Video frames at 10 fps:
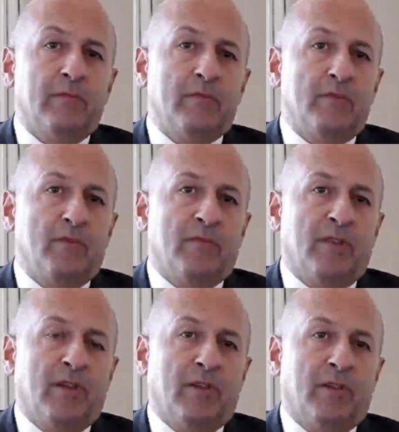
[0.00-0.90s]
You
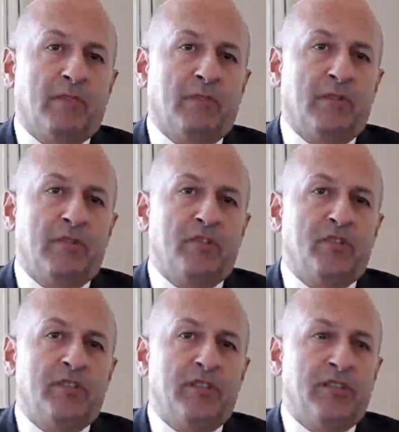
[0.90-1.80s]
think of it in the
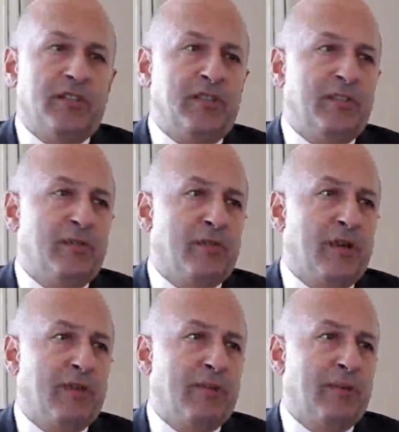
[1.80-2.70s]
GCC, you
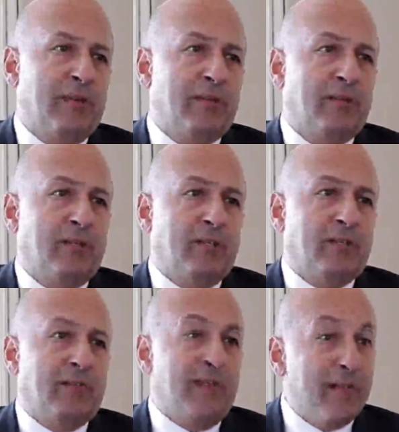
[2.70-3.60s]
have about
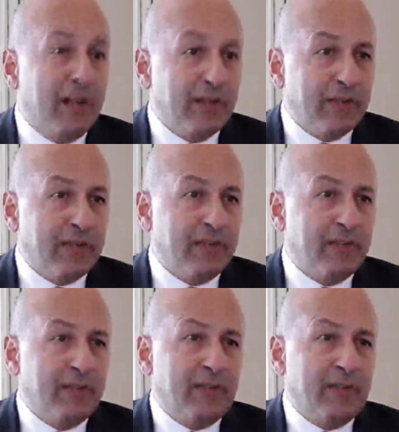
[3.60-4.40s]
10,000